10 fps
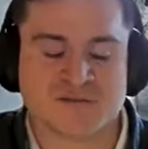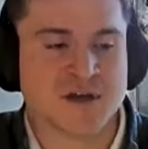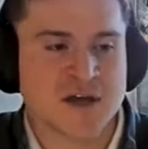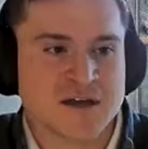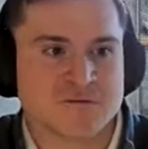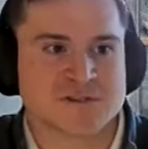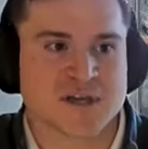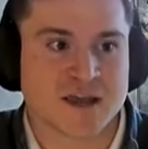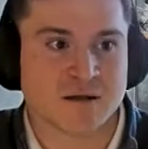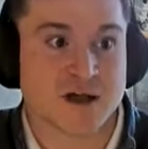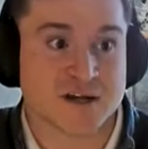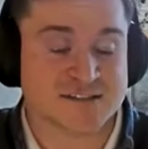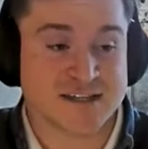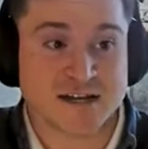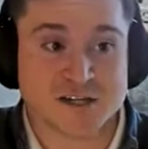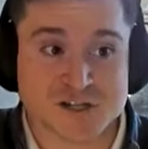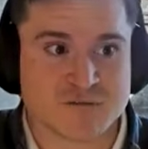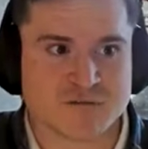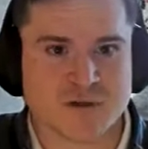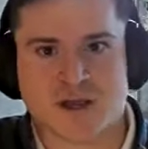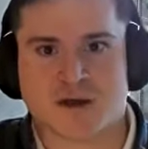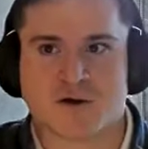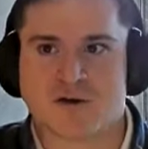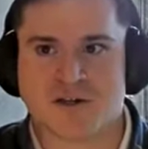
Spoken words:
If there's like a lot of data shuffling or,